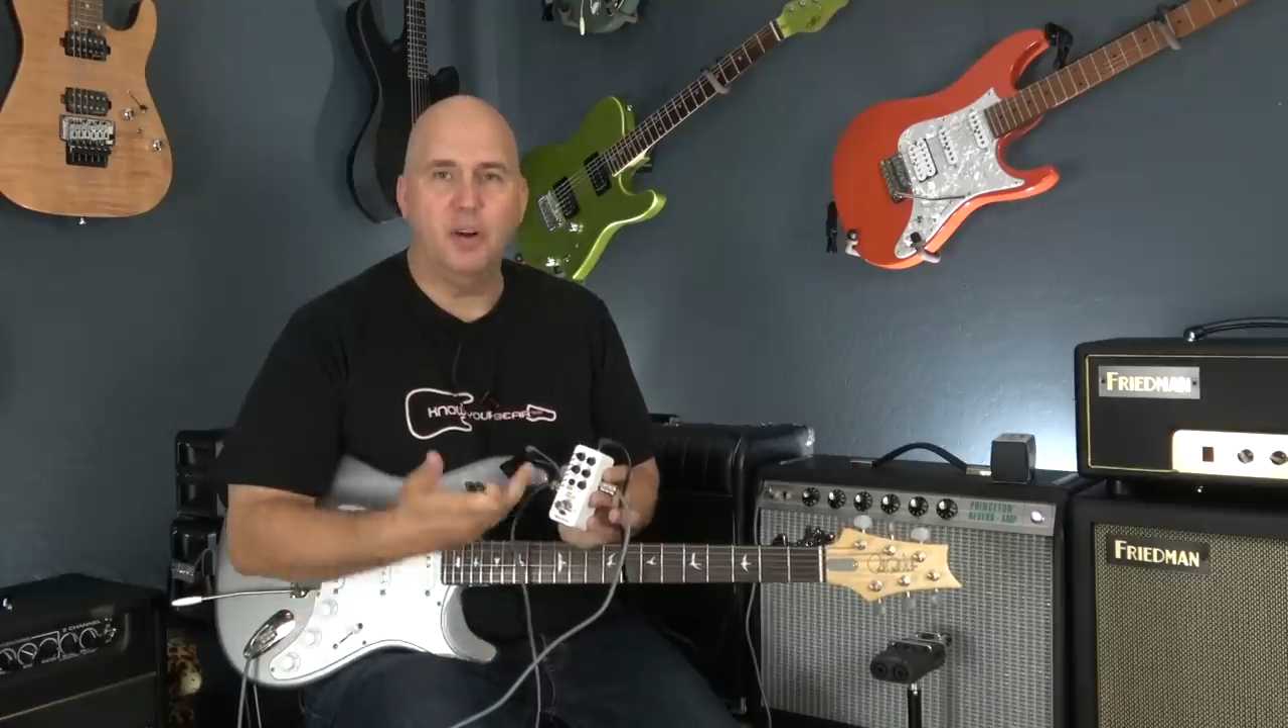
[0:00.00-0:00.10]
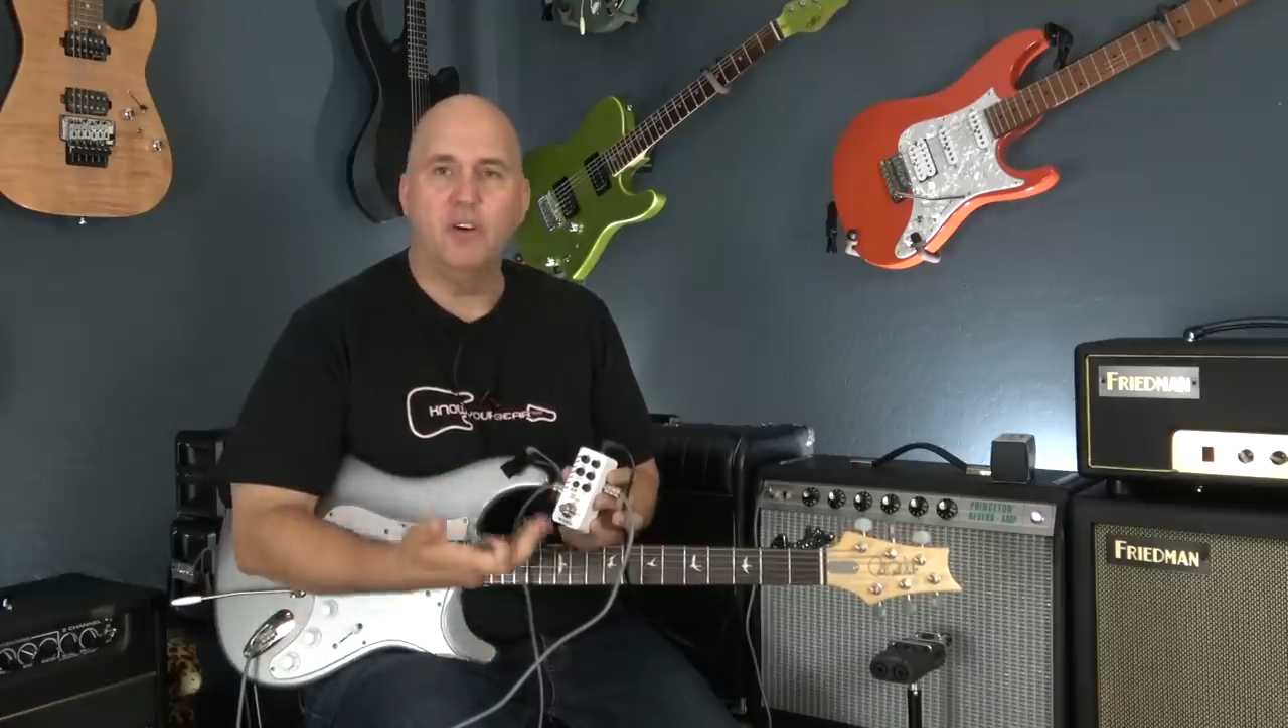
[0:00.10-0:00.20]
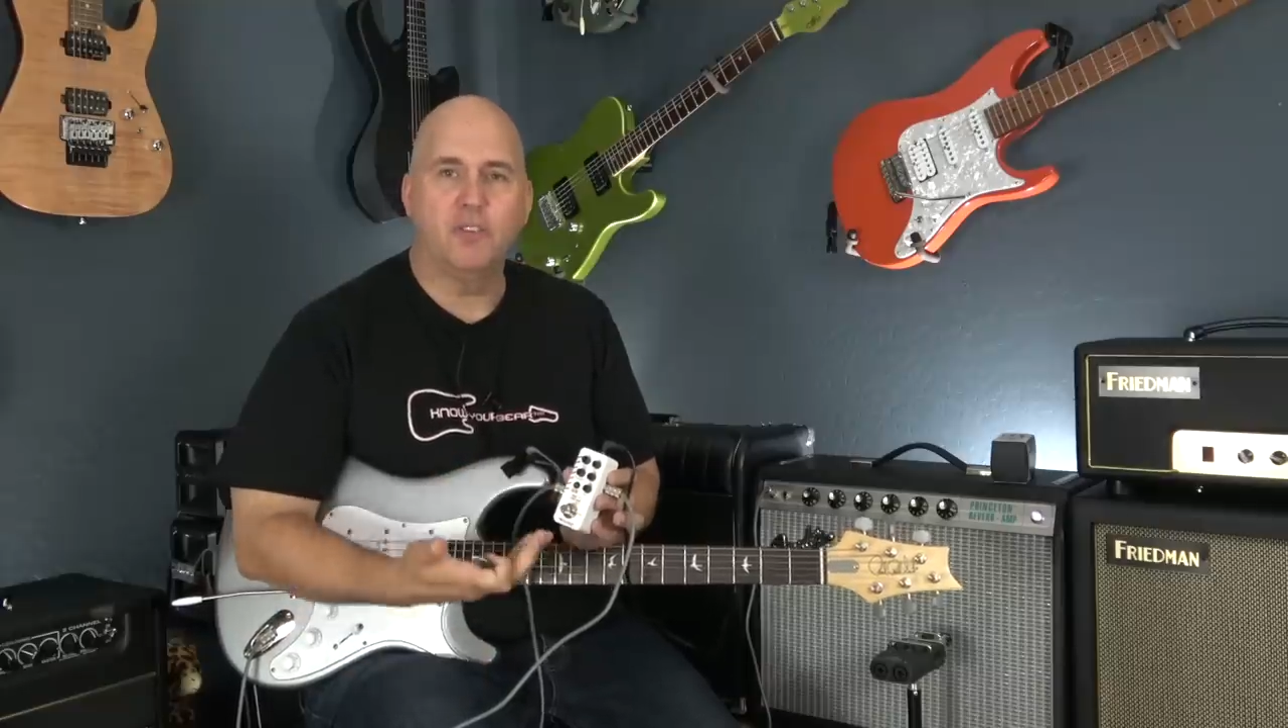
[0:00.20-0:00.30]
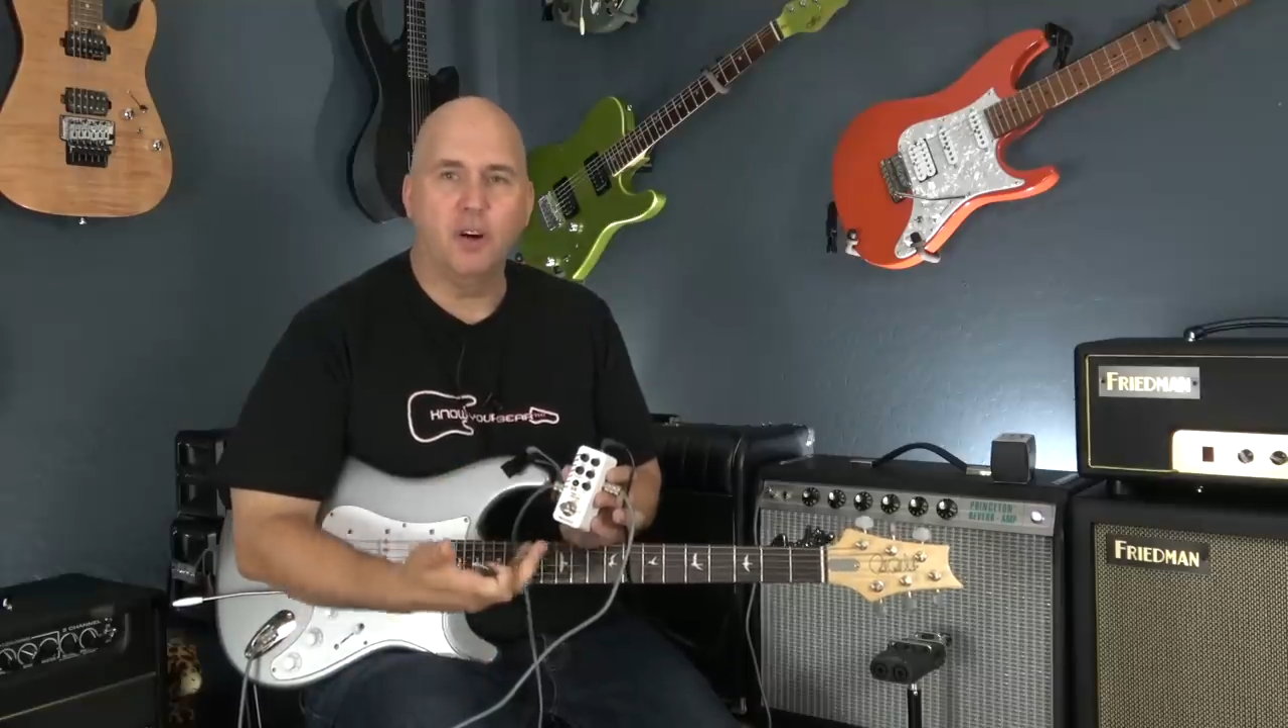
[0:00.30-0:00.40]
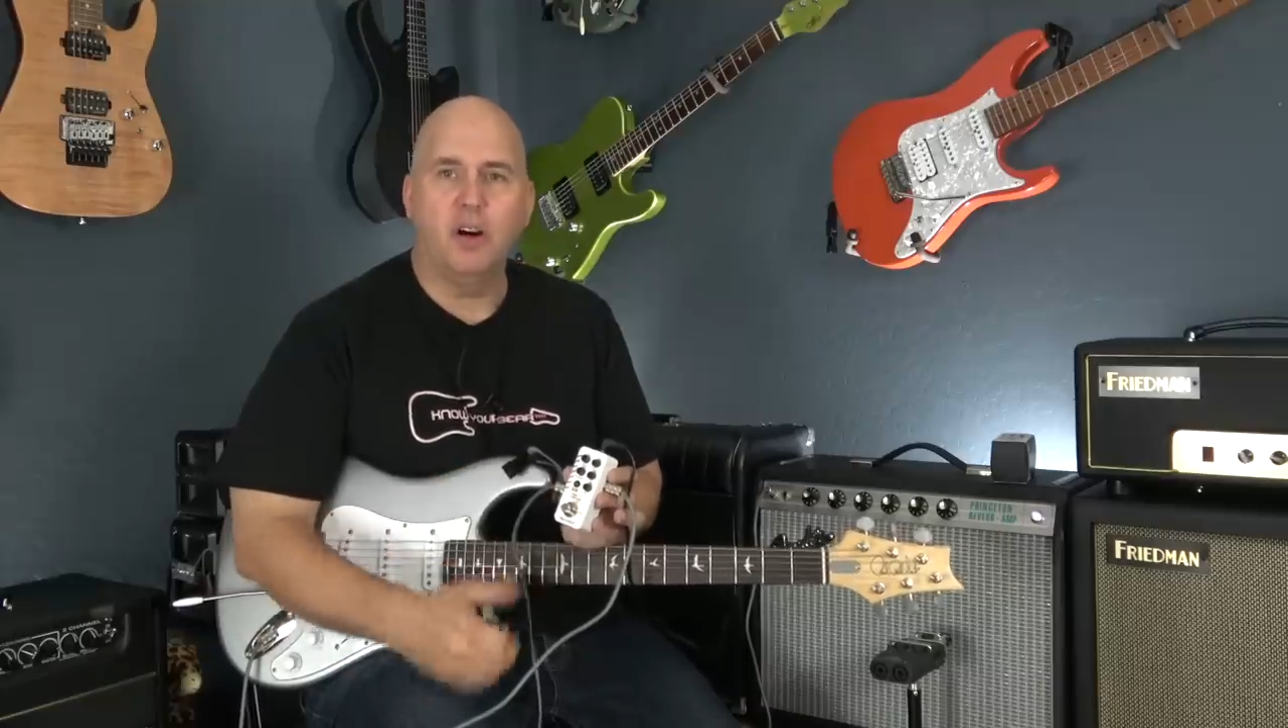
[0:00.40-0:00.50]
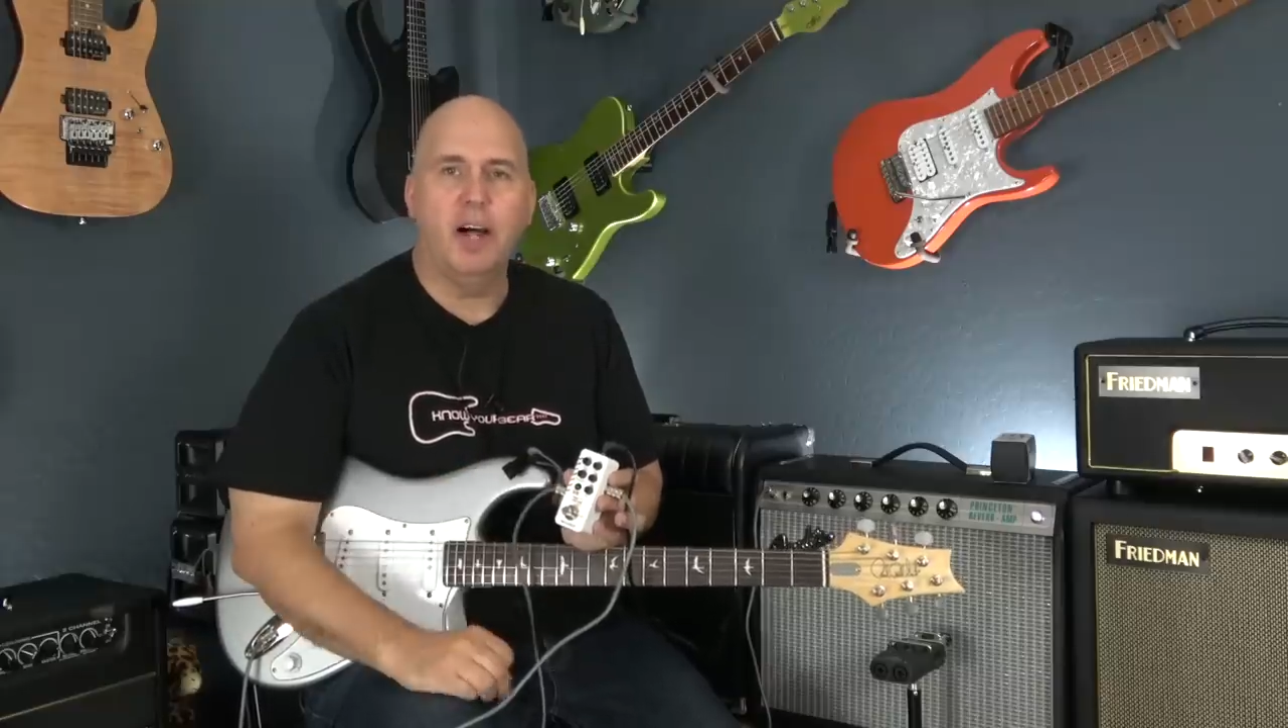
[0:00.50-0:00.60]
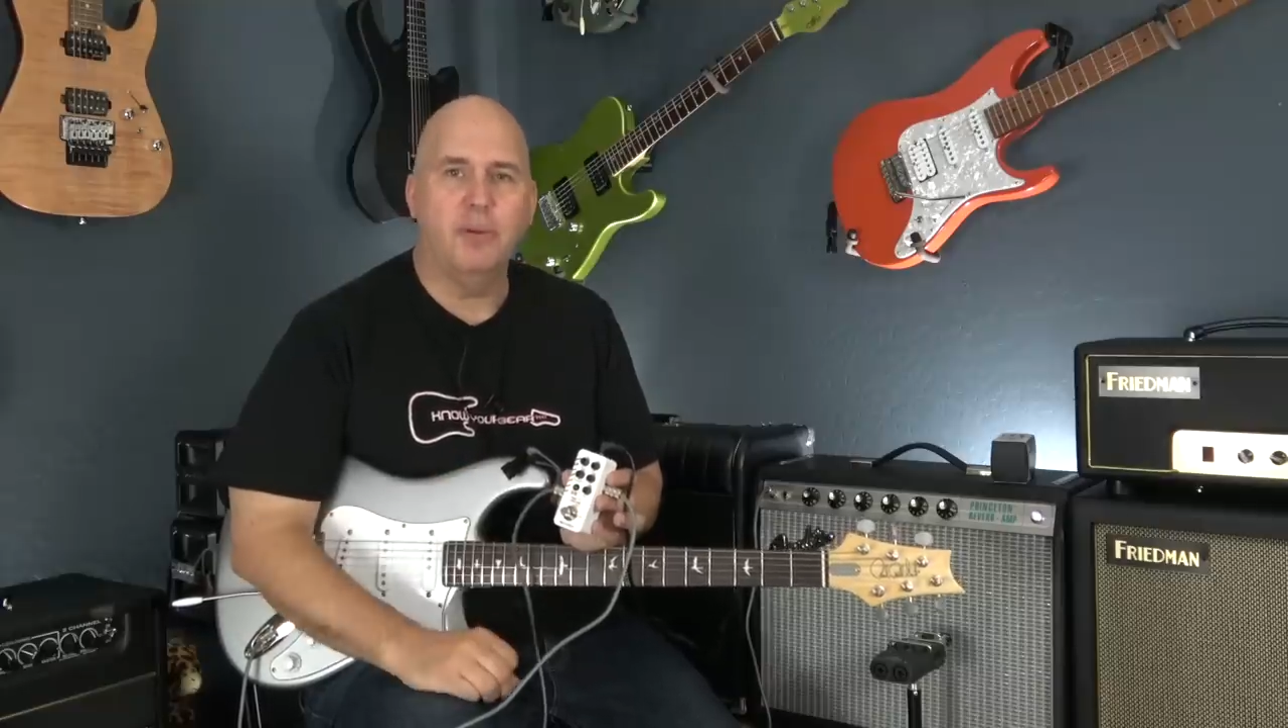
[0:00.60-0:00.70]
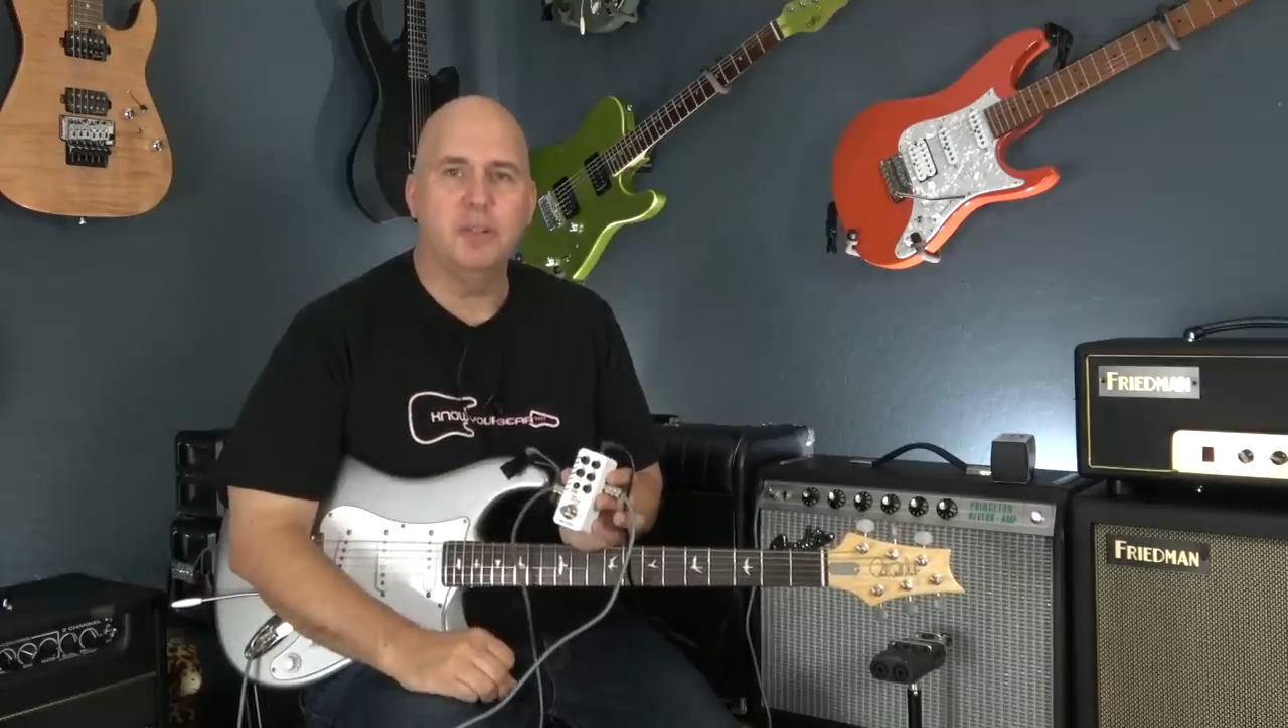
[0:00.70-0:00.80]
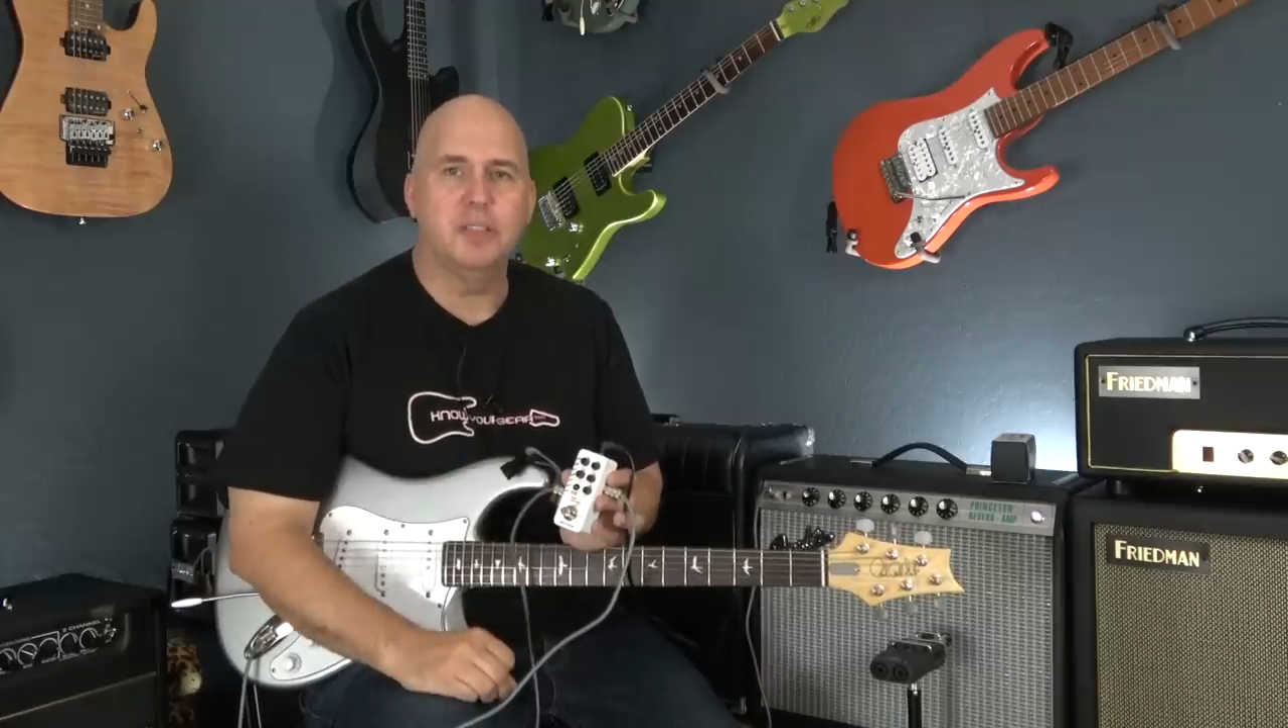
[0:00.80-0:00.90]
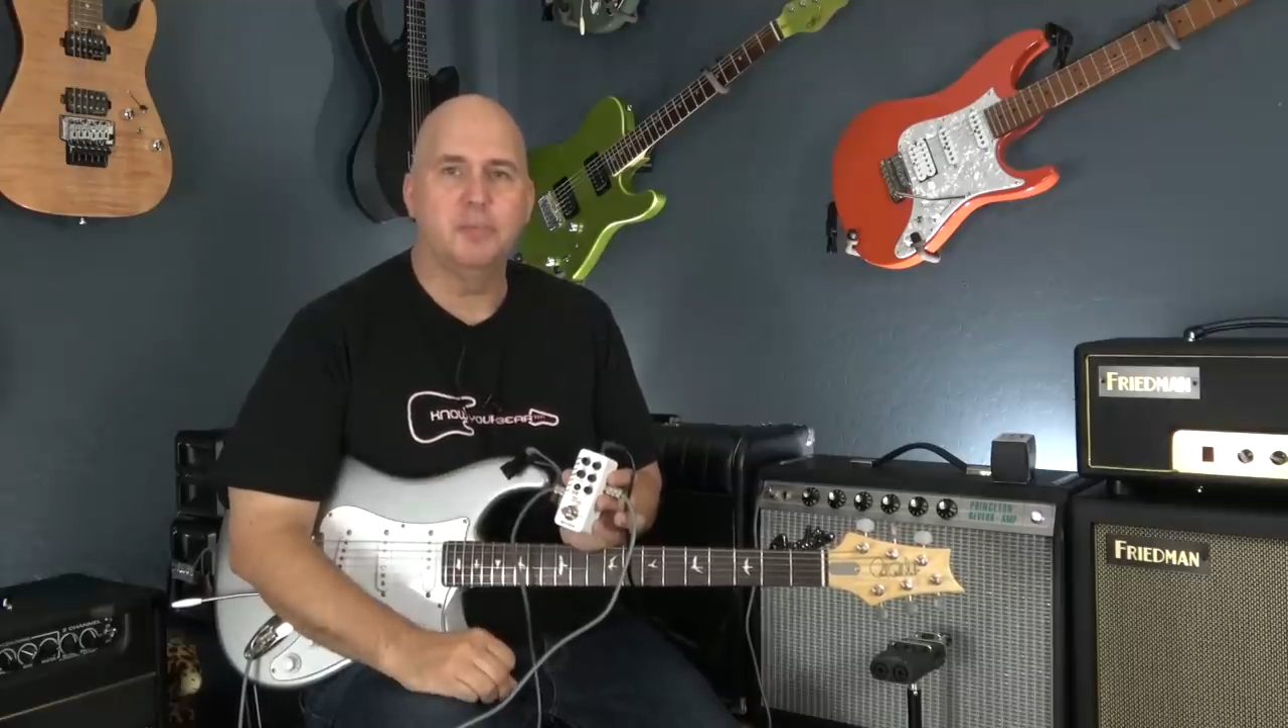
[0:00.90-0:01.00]
overall
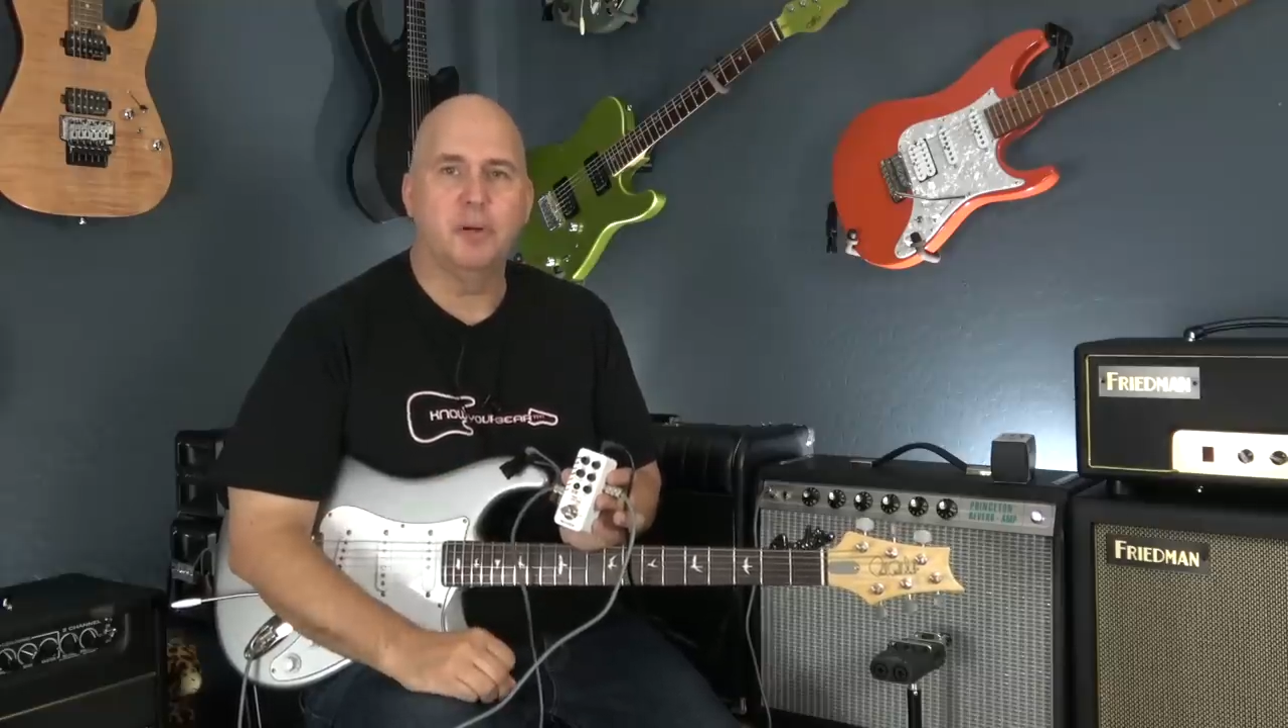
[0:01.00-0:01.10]
I was